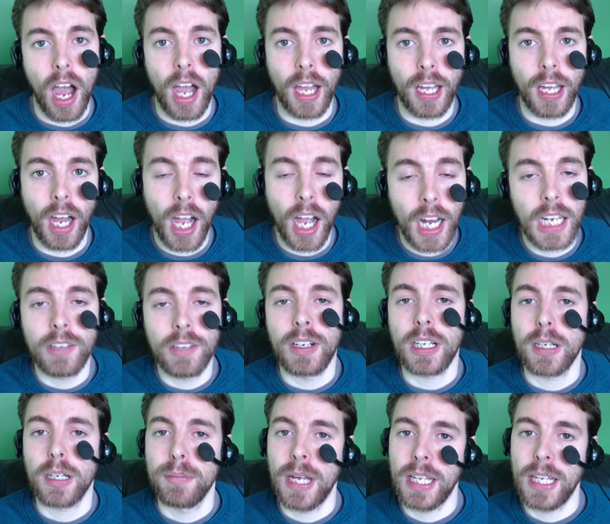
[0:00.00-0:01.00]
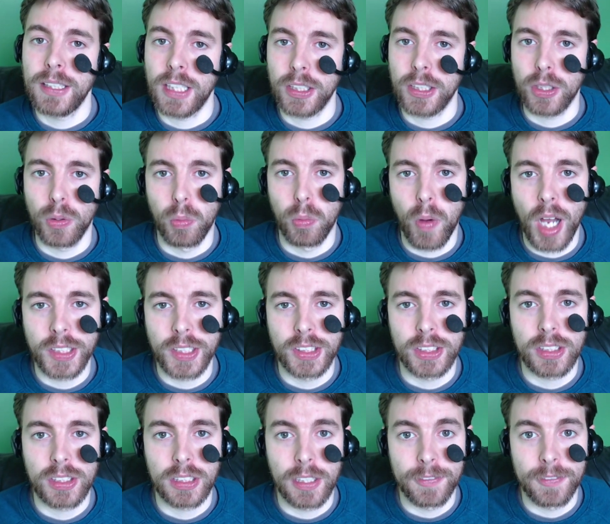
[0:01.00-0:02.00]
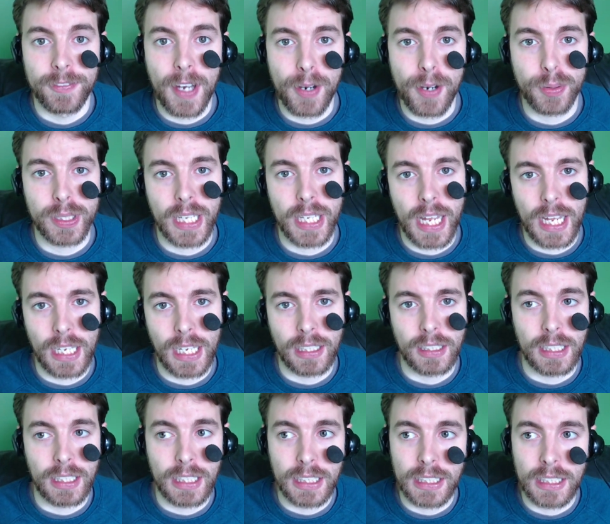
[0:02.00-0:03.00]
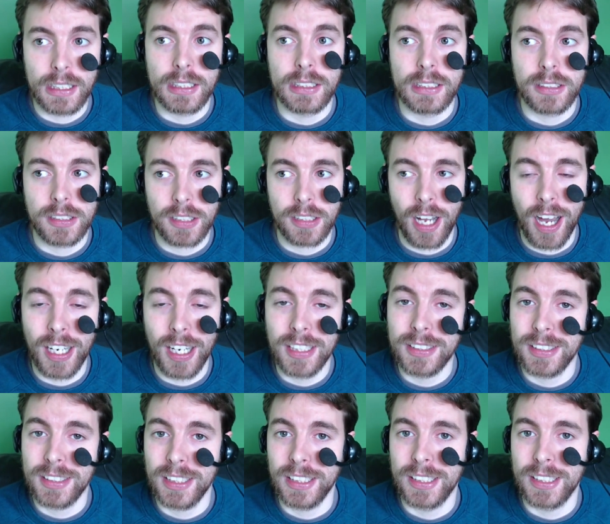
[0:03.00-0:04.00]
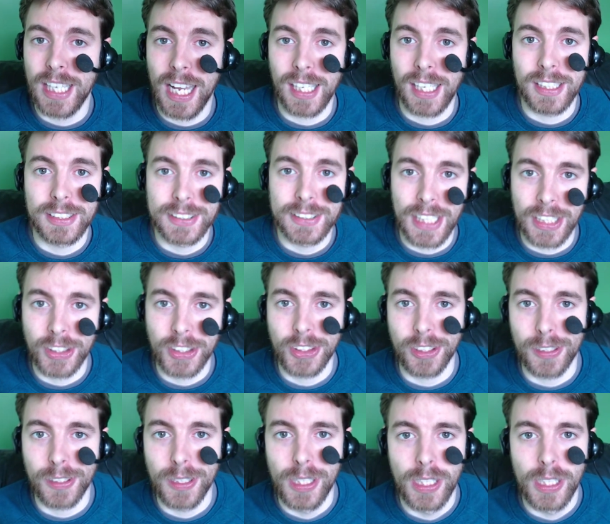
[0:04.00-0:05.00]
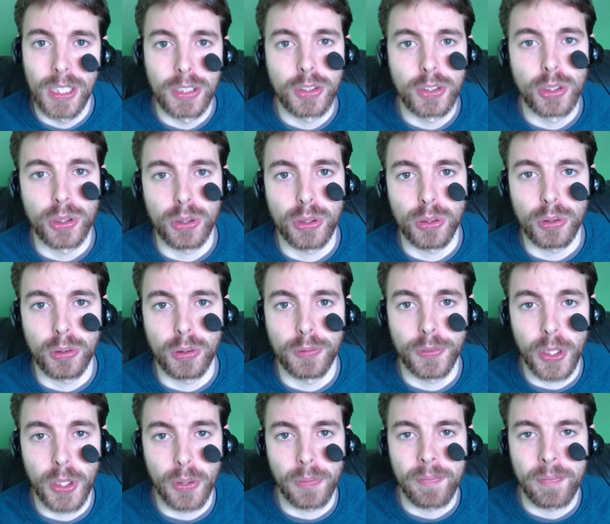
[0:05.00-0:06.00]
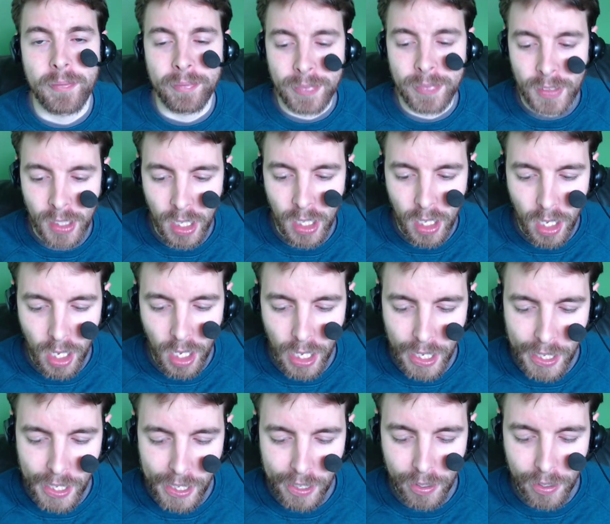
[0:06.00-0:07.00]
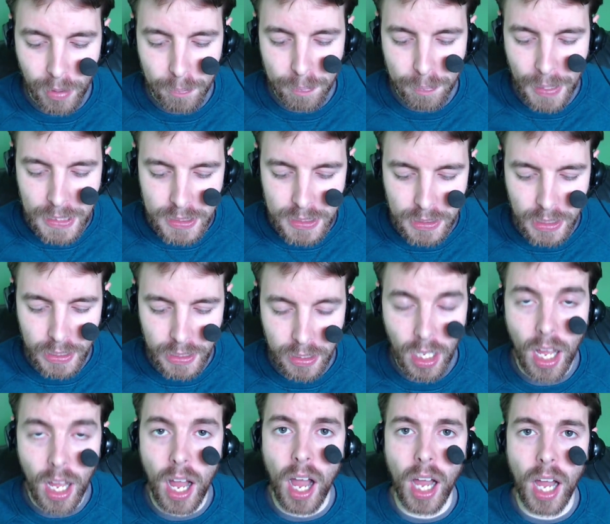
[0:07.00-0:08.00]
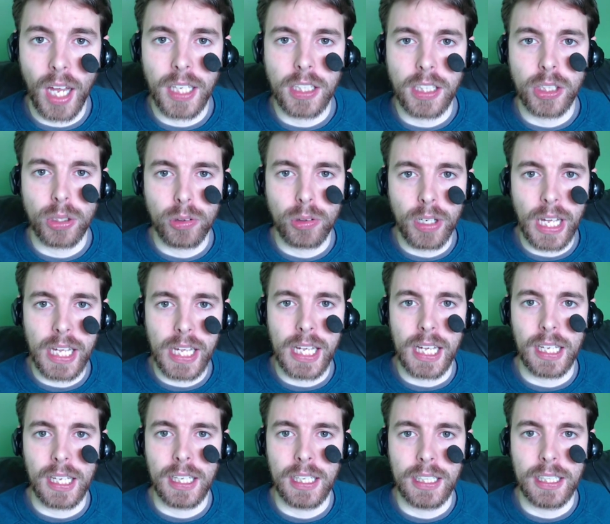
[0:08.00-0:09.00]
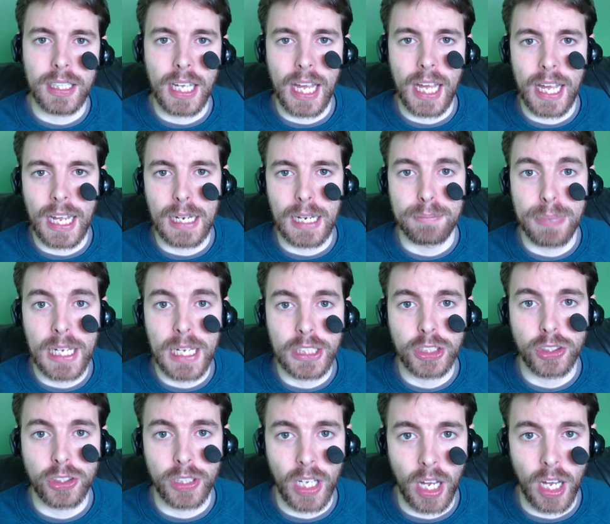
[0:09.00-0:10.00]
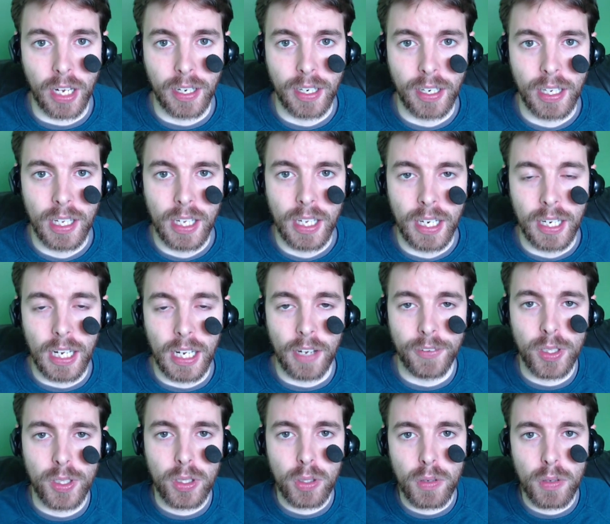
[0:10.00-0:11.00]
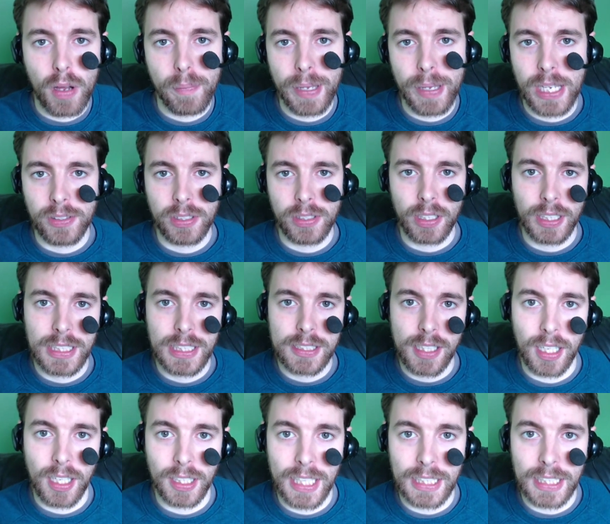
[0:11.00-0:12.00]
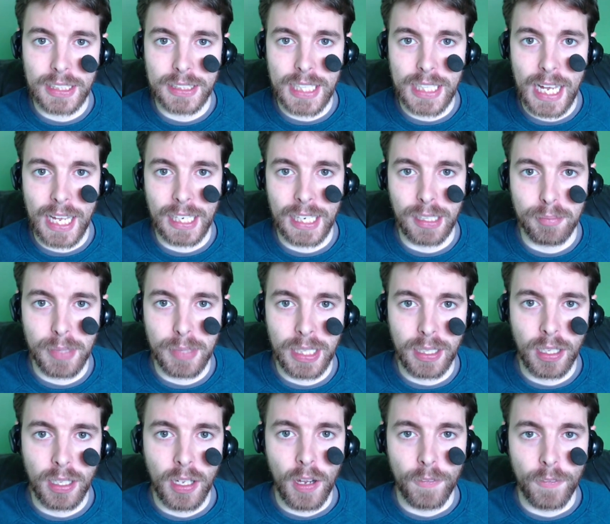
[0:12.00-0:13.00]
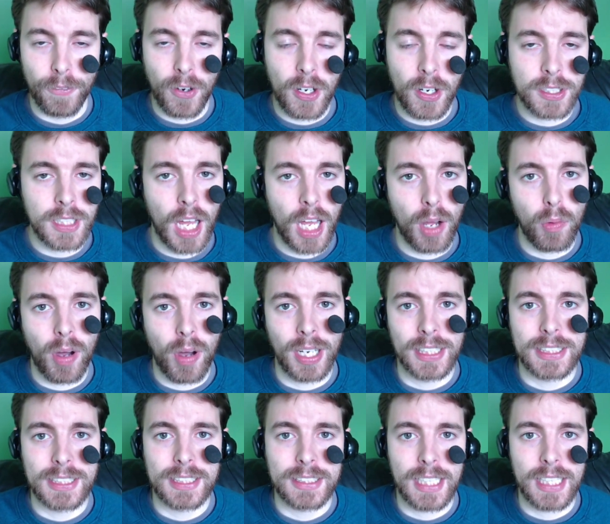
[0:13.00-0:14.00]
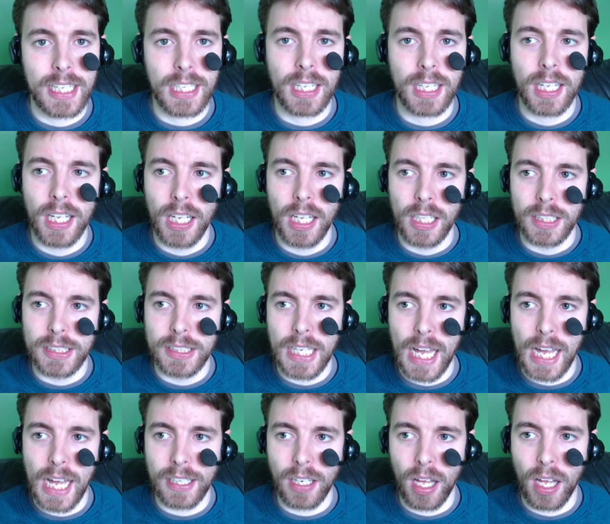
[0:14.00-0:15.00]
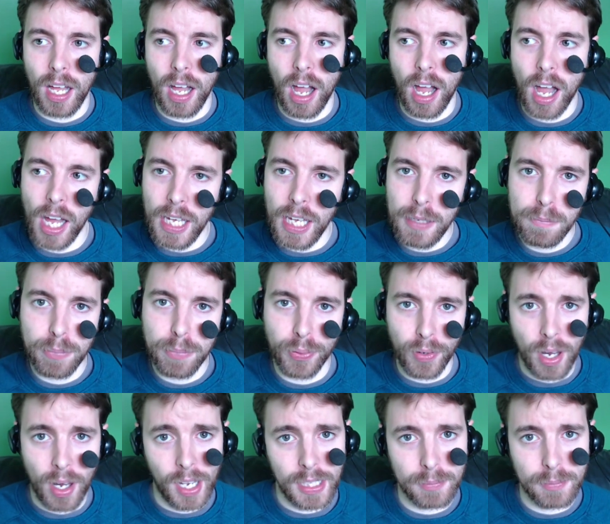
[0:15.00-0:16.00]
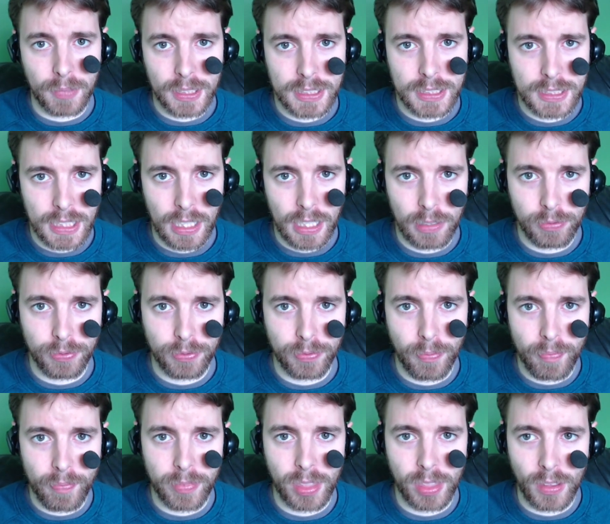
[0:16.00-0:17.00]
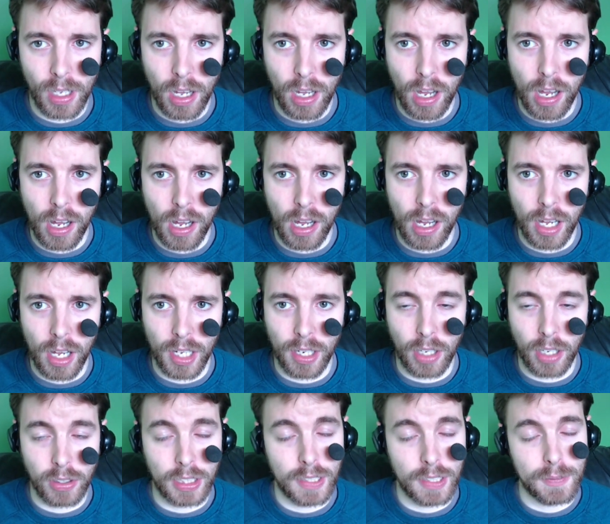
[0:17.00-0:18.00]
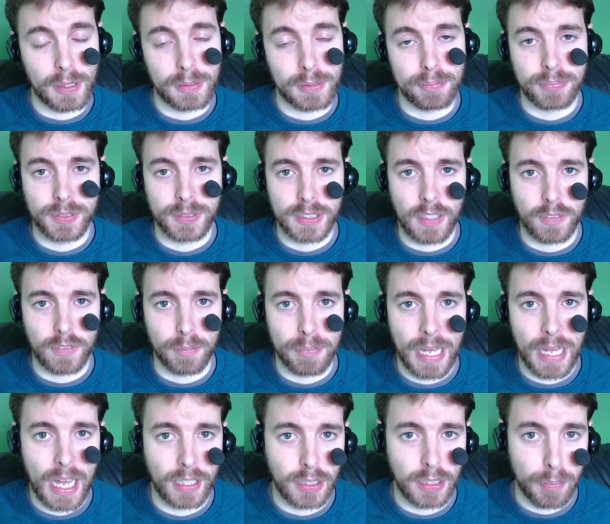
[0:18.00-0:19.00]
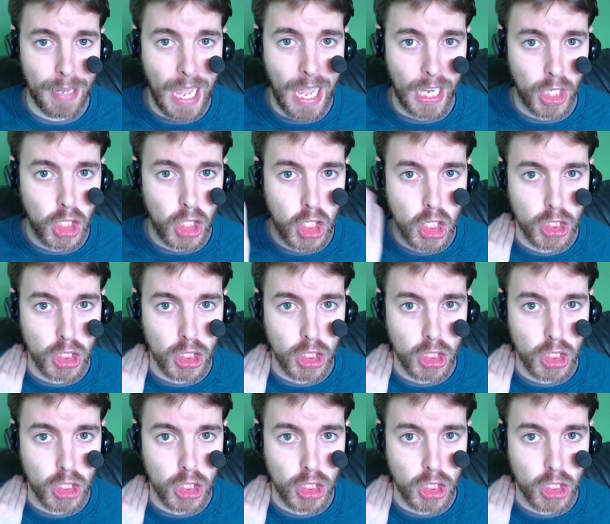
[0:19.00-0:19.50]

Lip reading: I highly recommend that you watch it till the very end. It is honestly that essential to view. Basically, I created a Patreon. Now, if you don't know what Patreon is, I'll get to that in a minute. First, I want to state that I pride myself on, I'm going to give myself a pat on the back